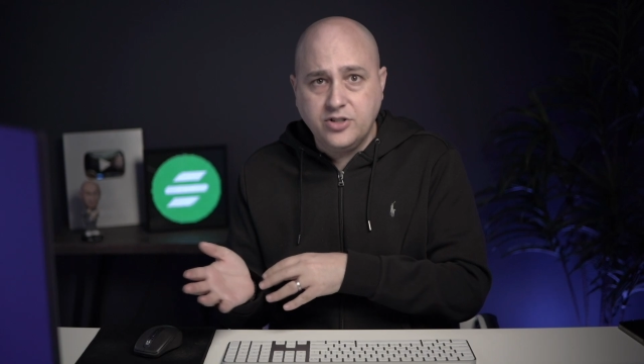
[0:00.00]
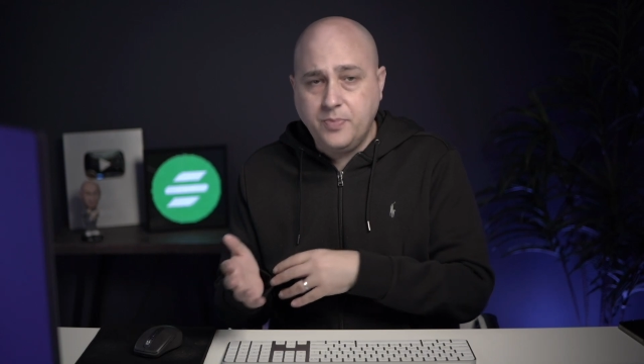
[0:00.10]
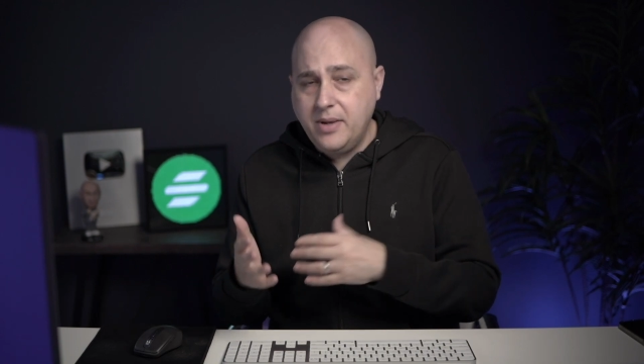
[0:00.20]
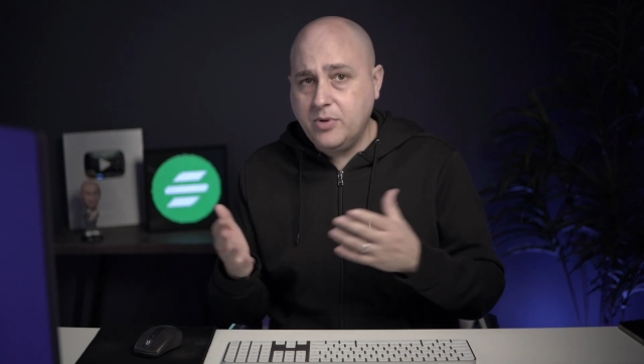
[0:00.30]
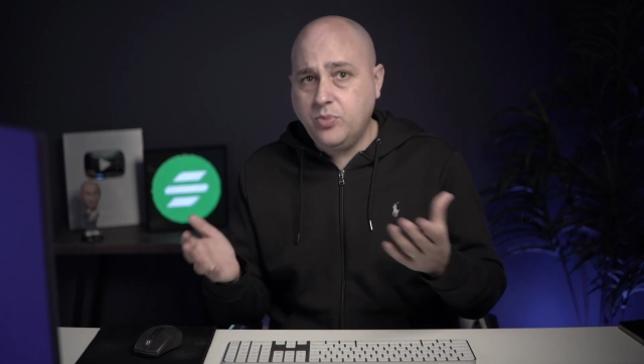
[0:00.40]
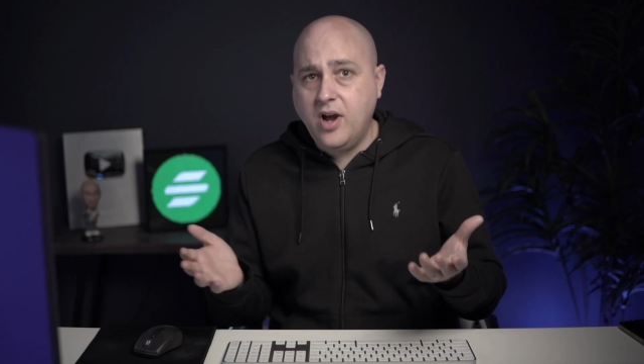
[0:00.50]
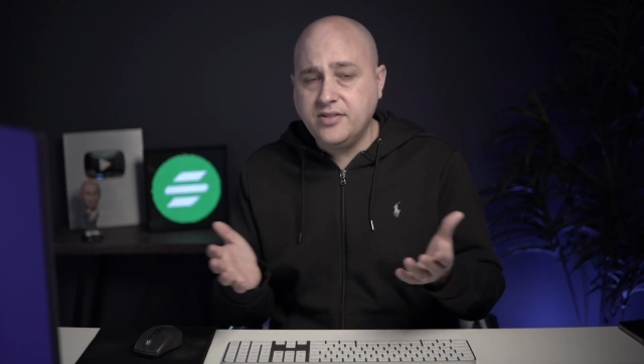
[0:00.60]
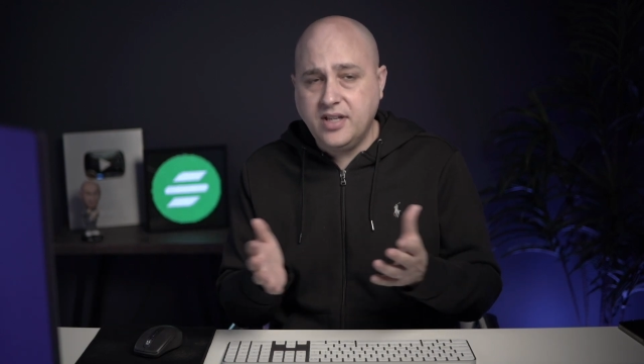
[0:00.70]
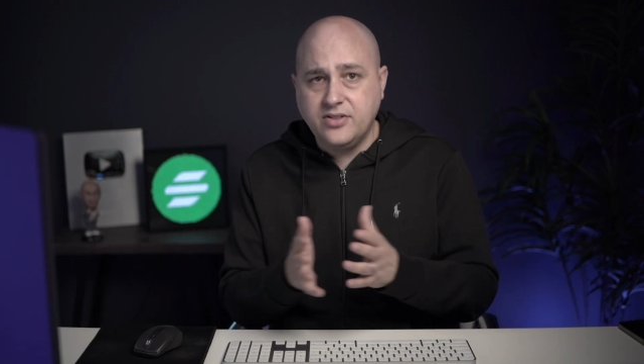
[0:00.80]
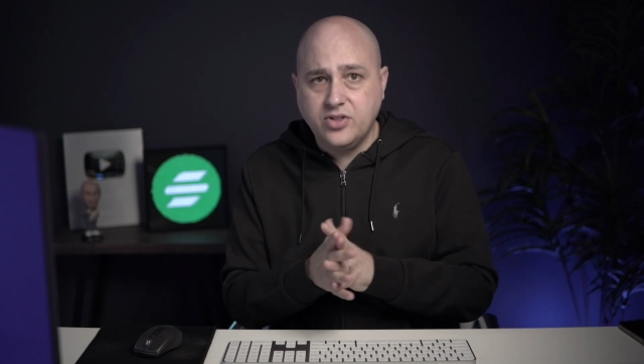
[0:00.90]
payment
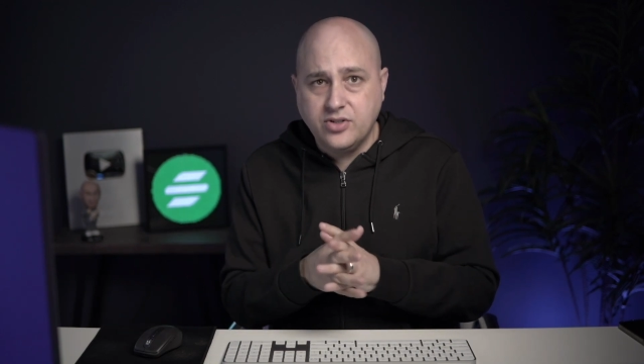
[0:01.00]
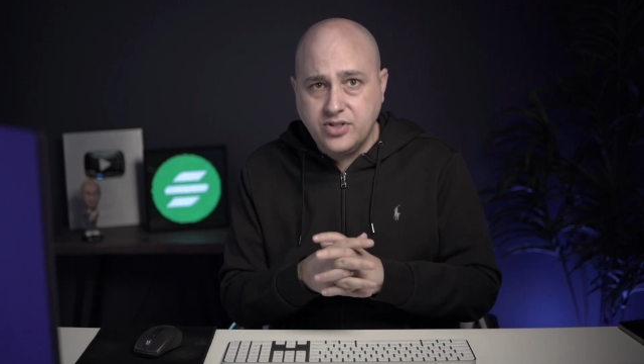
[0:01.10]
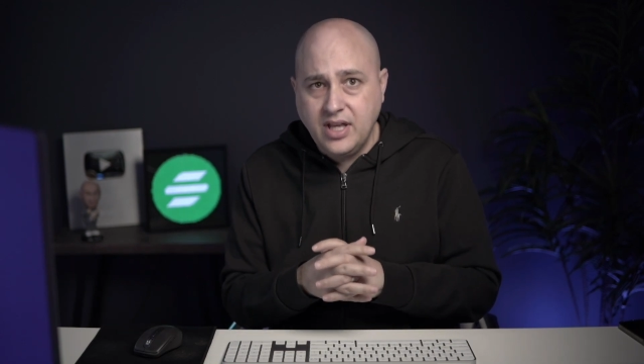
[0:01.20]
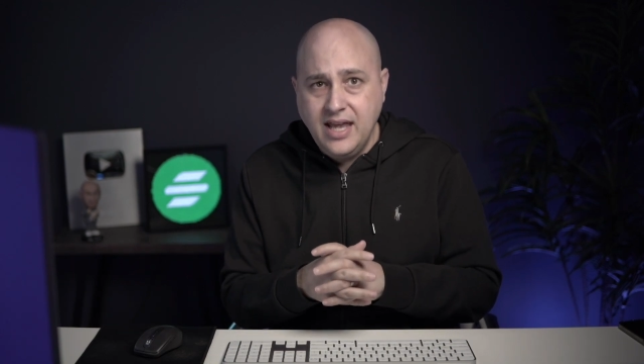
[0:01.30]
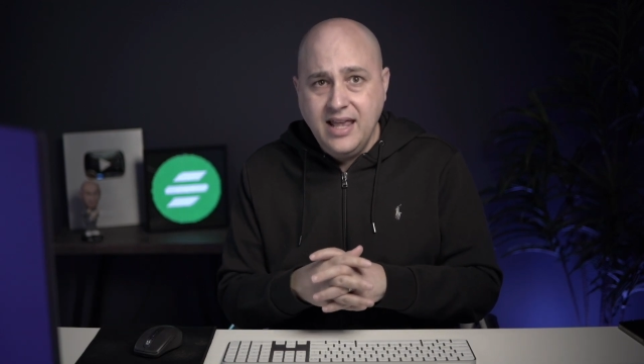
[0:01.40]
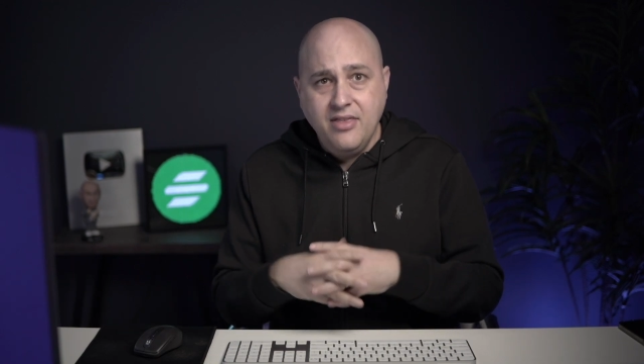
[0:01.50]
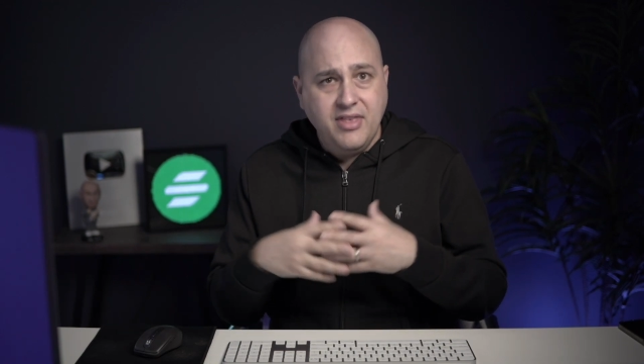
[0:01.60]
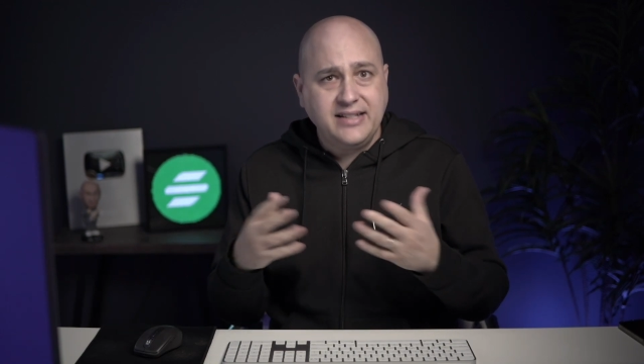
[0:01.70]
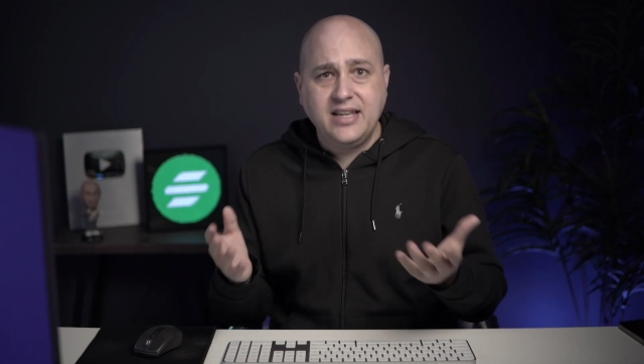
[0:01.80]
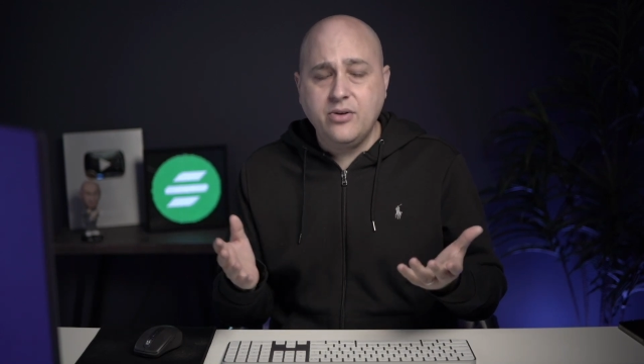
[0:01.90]
processors,
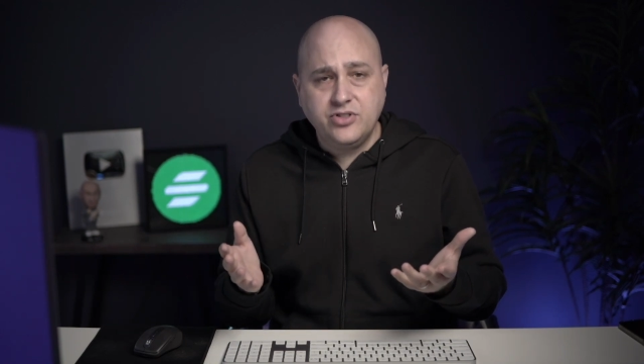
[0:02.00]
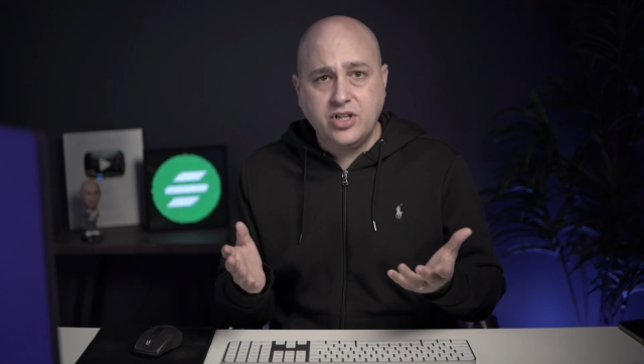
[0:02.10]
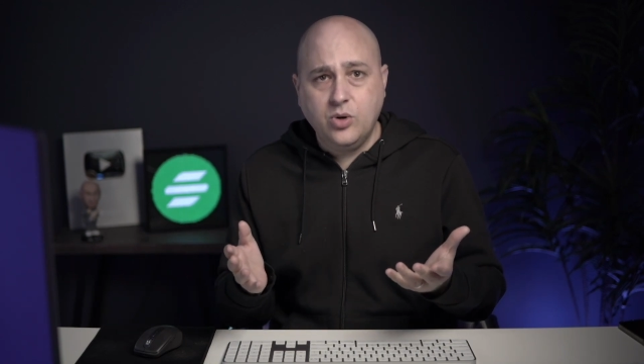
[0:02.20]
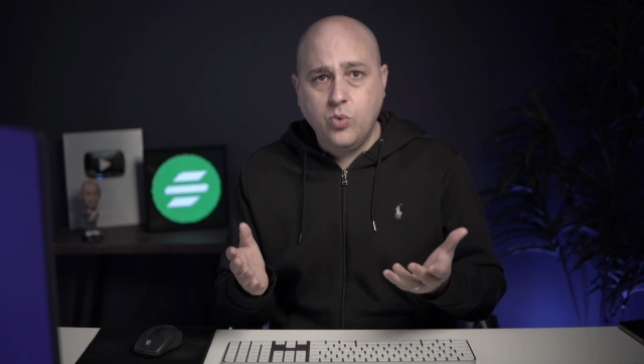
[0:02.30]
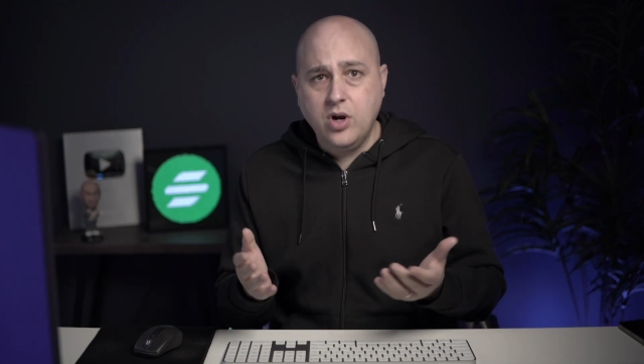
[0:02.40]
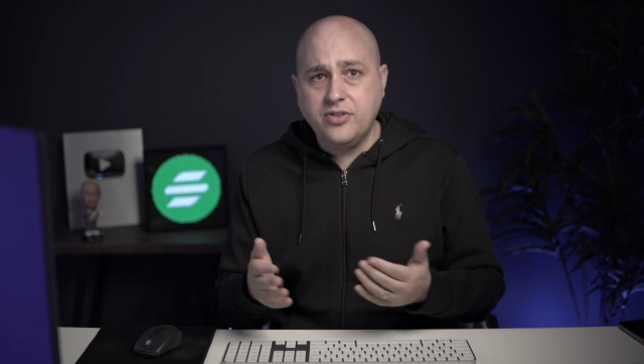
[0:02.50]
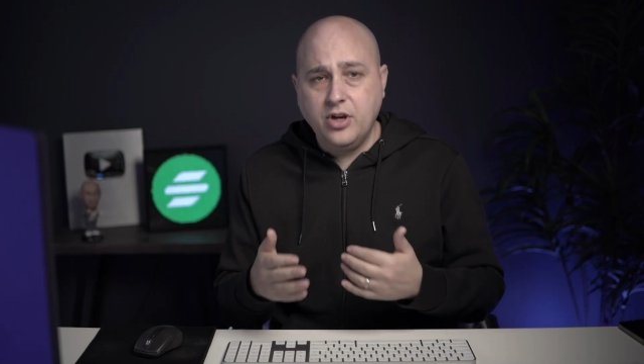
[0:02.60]
that's how it's going to work.